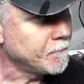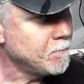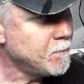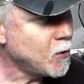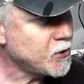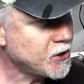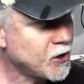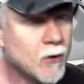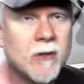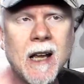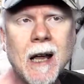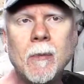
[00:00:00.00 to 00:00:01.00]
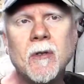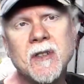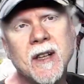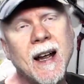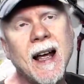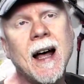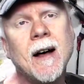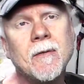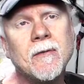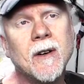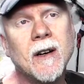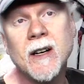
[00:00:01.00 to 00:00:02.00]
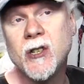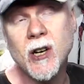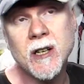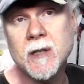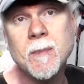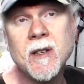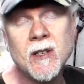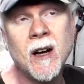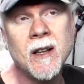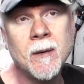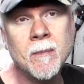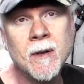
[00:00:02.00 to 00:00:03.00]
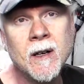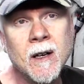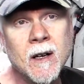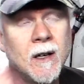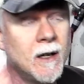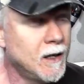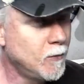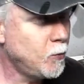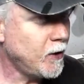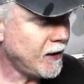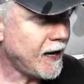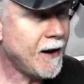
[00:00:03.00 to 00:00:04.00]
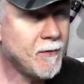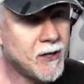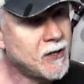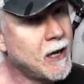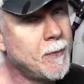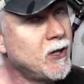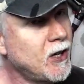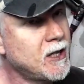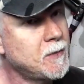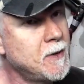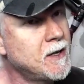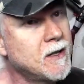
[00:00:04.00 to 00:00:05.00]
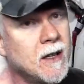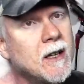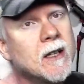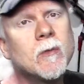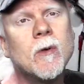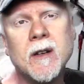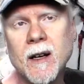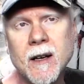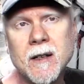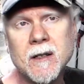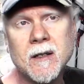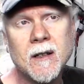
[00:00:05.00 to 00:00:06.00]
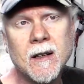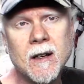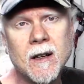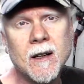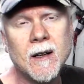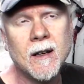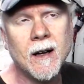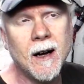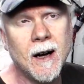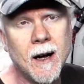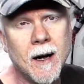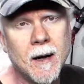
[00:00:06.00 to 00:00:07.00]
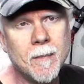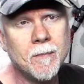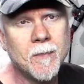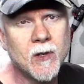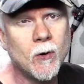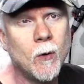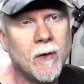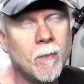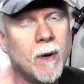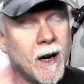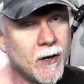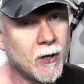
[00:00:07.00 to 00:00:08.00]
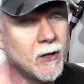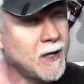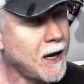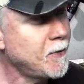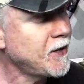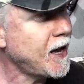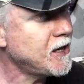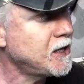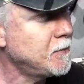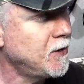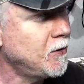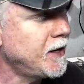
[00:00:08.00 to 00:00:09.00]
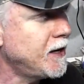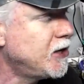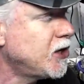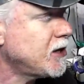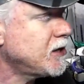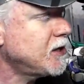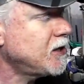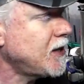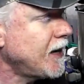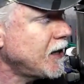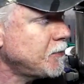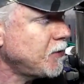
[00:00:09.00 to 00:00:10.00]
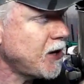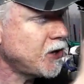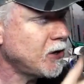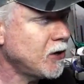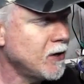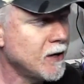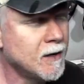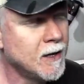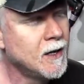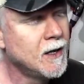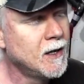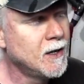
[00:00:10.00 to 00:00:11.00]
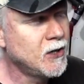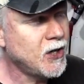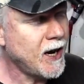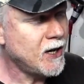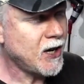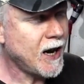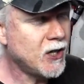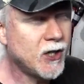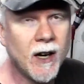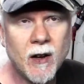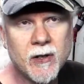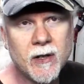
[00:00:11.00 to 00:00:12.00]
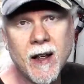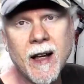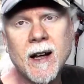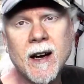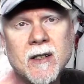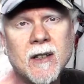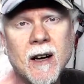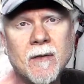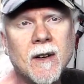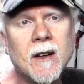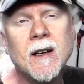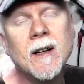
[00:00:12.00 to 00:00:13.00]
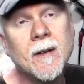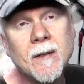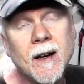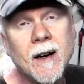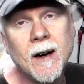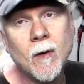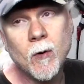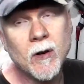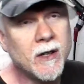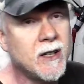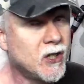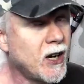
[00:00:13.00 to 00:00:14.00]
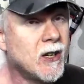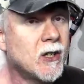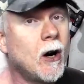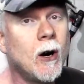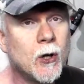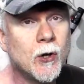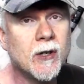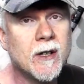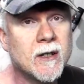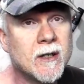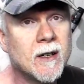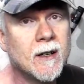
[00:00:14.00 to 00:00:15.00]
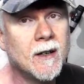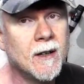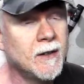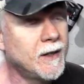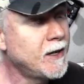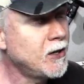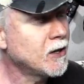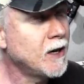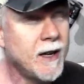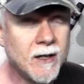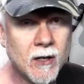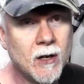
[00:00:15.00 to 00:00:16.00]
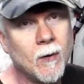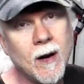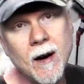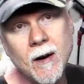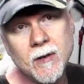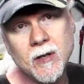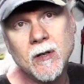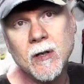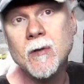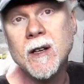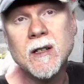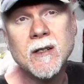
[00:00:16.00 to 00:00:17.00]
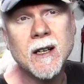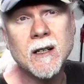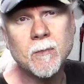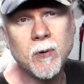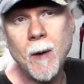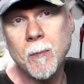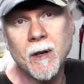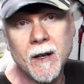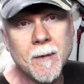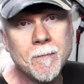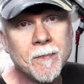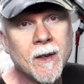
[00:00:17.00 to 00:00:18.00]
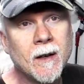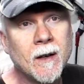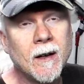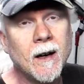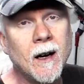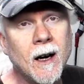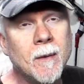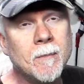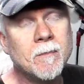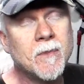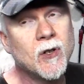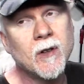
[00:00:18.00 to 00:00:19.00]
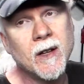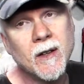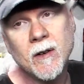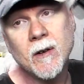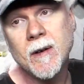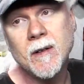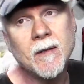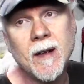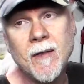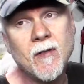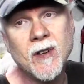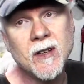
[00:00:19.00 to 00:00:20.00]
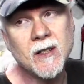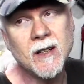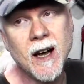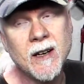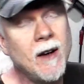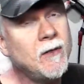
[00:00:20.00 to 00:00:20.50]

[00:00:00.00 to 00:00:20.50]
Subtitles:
Most turntables that have adjustments on them will have the same adjustments that this one does. So if you bought a turntable that has the ability to adjust the stylus pressure and change head shells and all that stuff, or at least change cartridges, then you're going to need to know how to do these things properly so that everything's aligned.